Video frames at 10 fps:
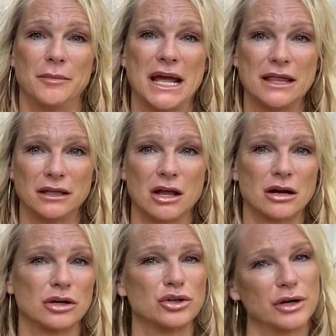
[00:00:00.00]
in the
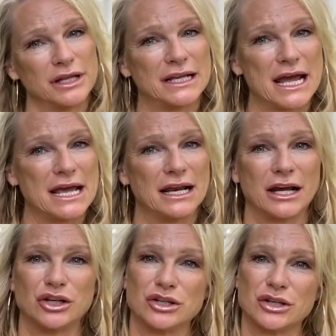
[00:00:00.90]
locker during the day, and I
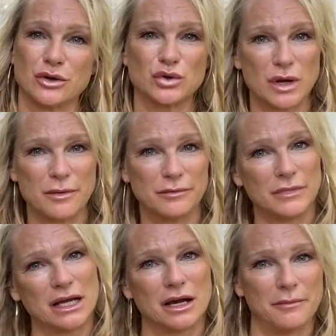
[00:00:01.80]
could just go swim
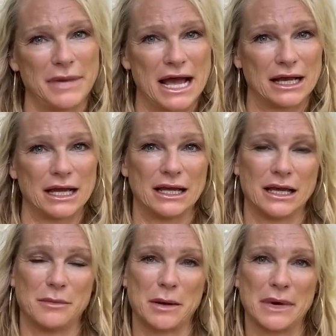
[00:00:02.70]
and come back and
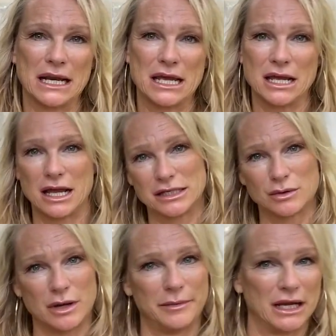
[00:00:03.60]
get my money and
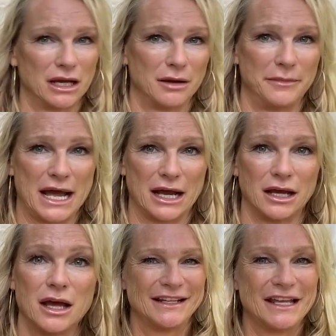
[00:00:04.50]
swim and come back.
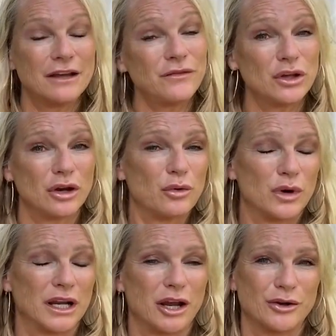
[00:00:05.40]
If you don't
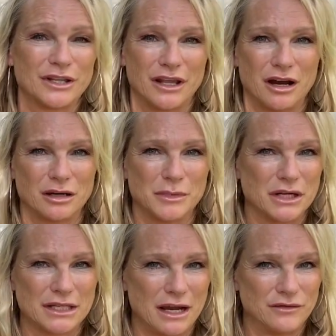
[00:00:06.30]
want to go to the
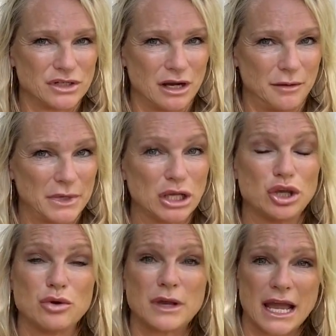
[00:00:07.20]
Akumal Dive Shop,
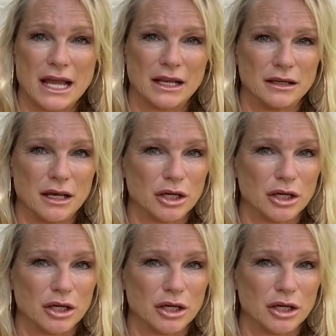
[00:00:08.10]
you can